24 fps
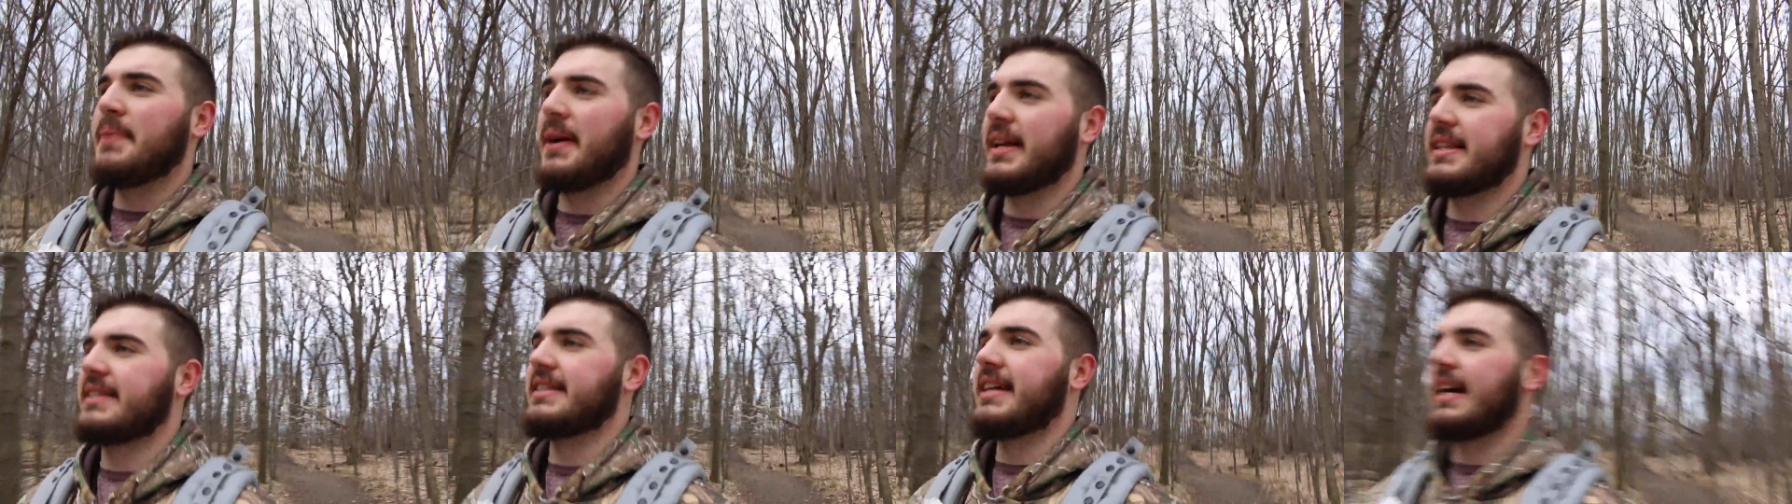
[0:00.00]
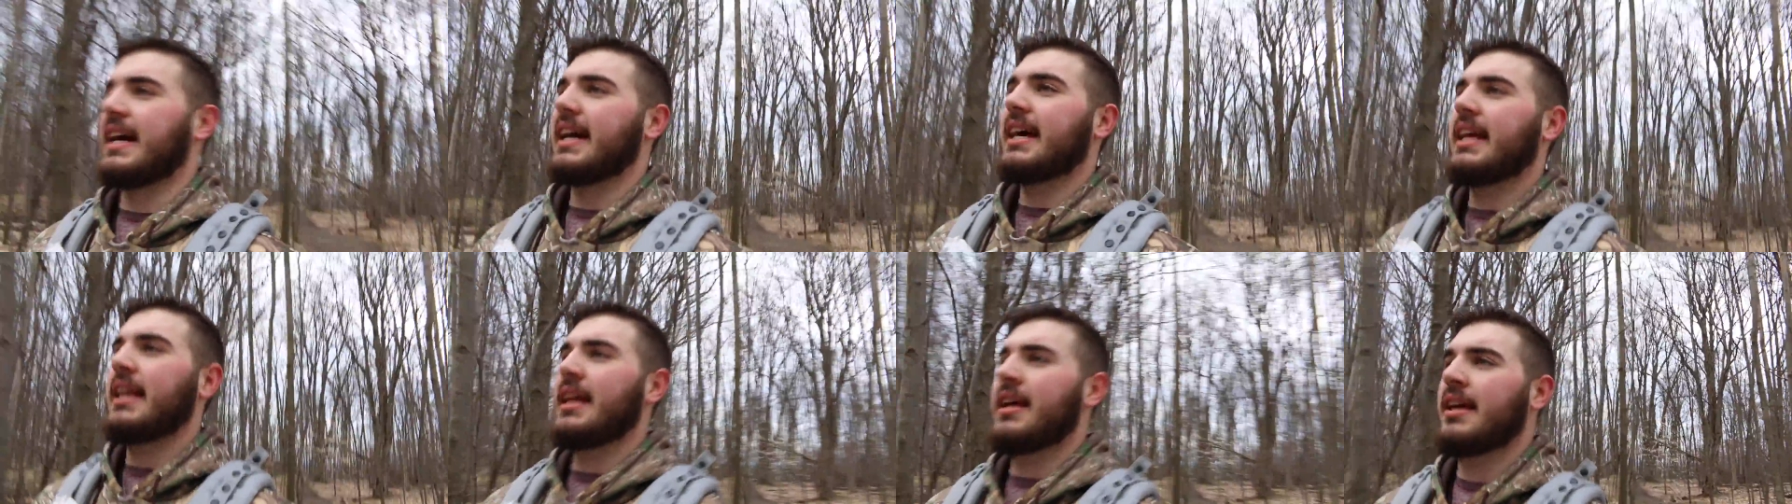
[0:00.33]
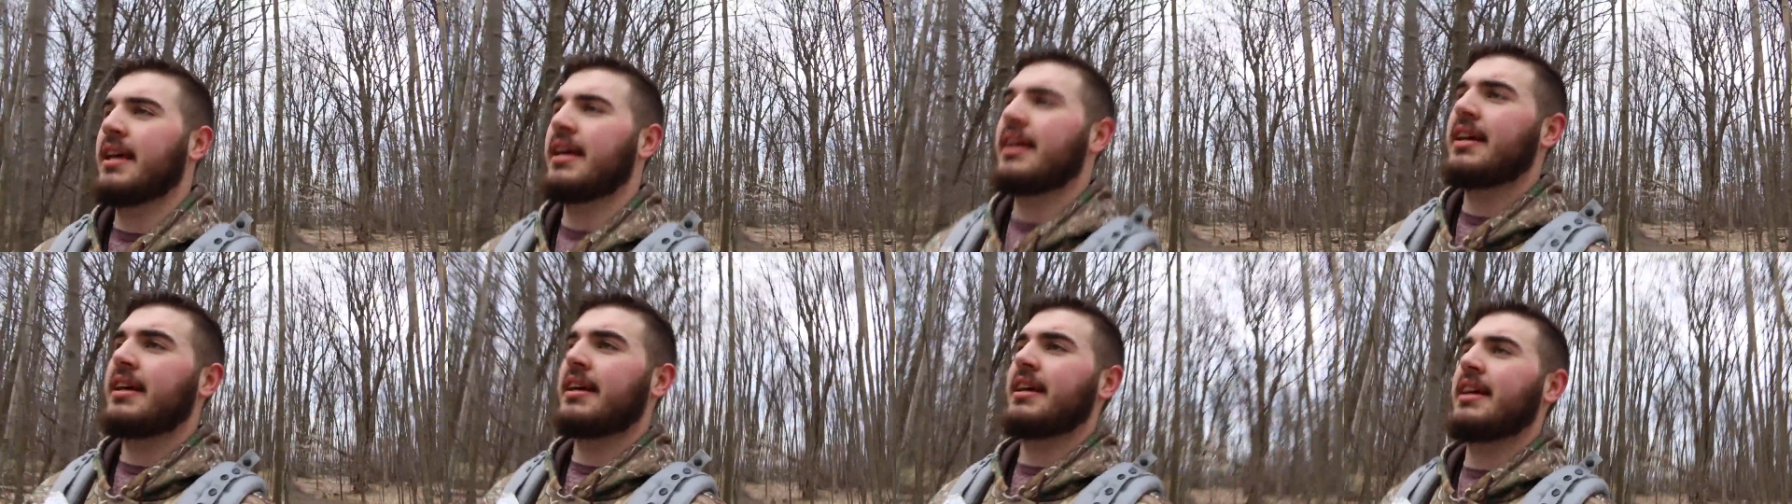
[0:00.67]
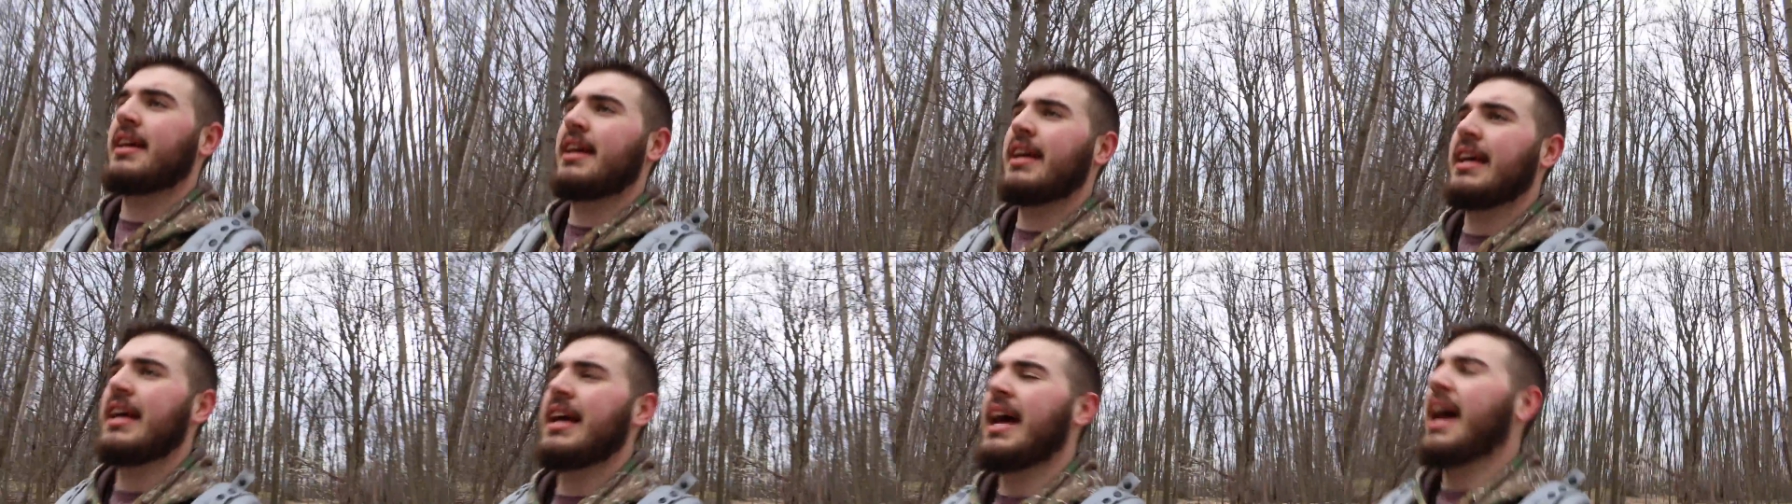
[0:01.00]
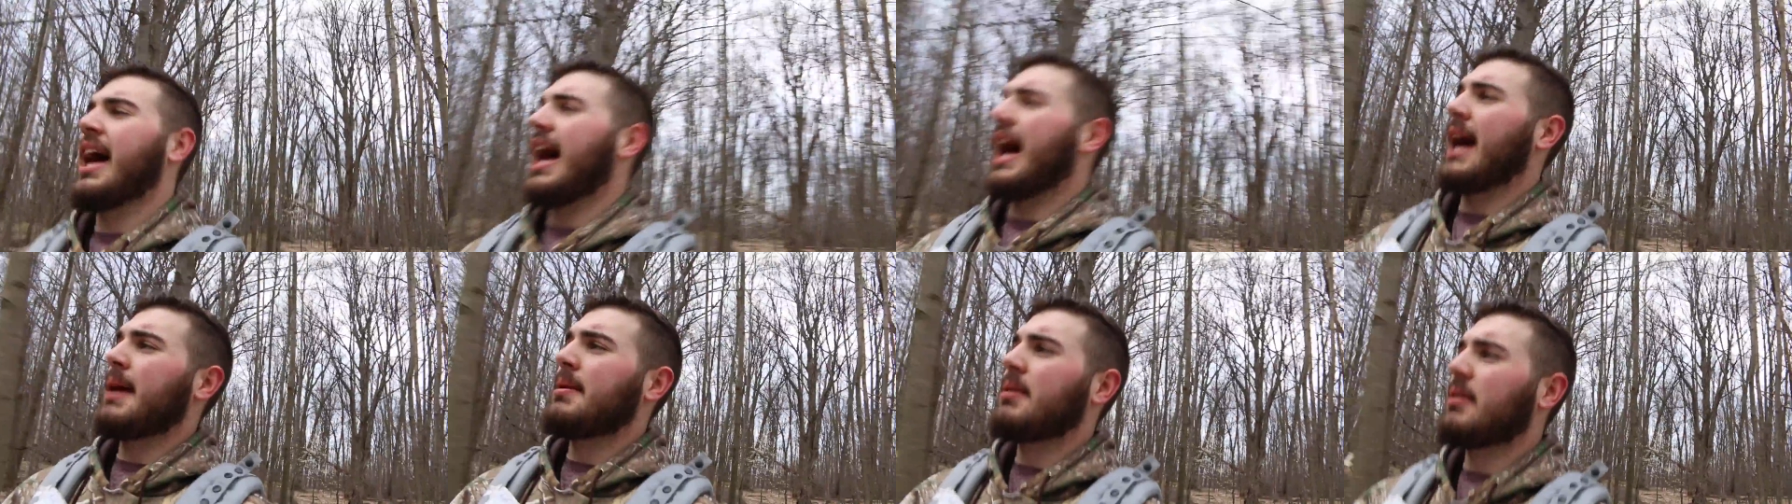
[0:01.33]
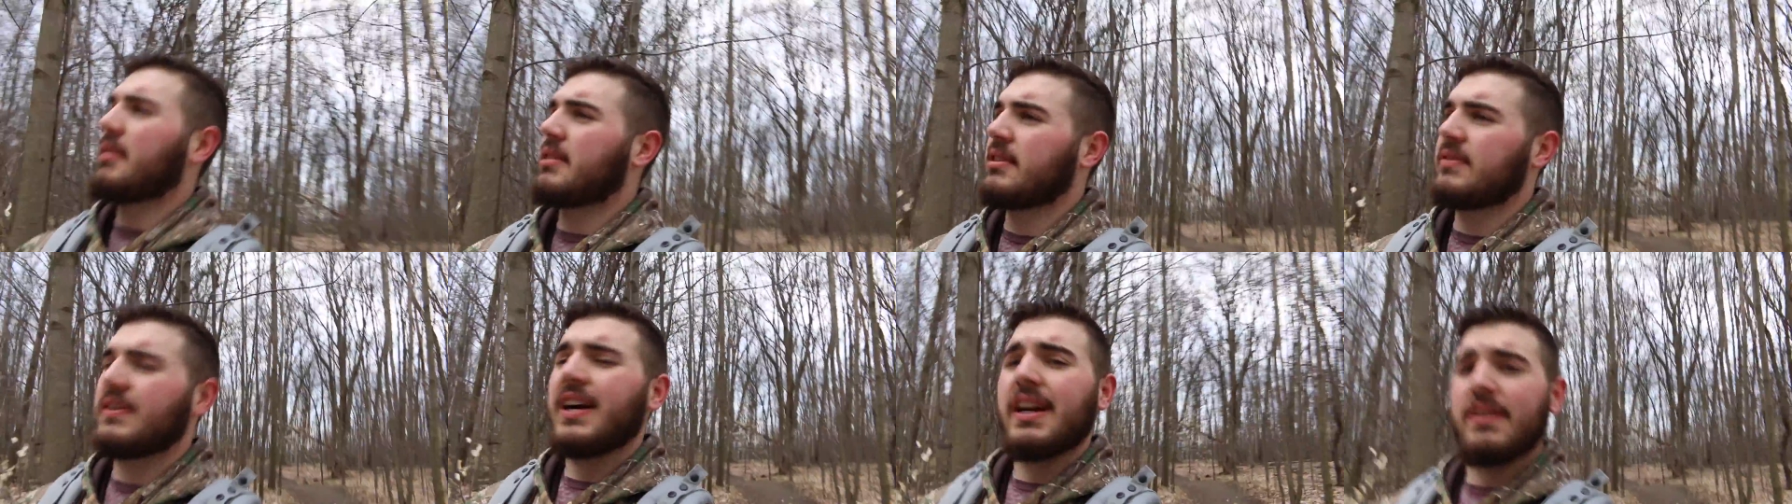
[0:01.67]
But I'm
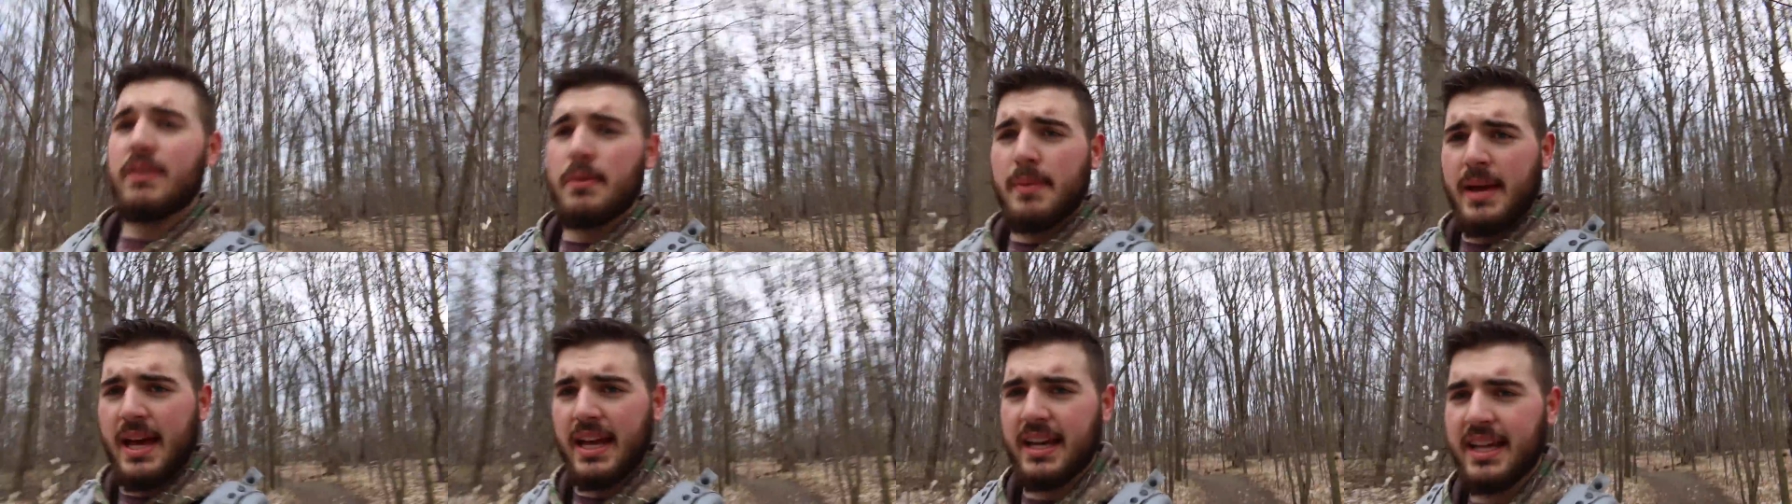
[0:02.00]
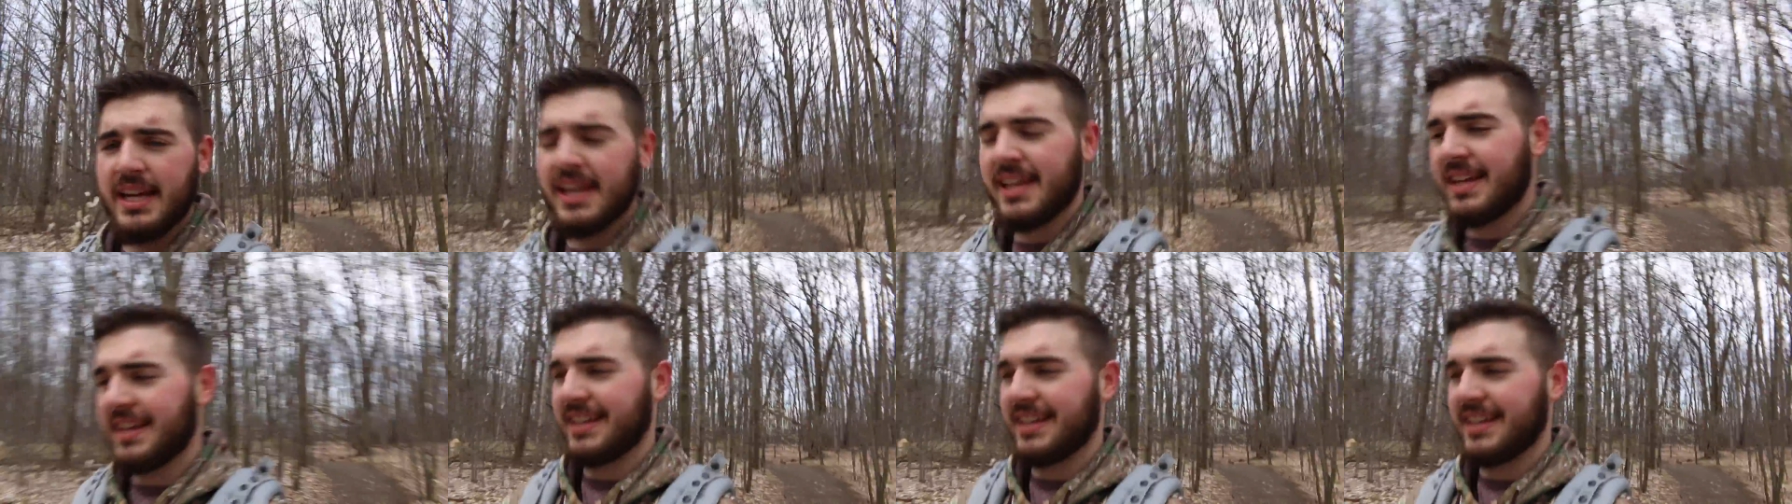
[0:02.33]
no Survivor Man.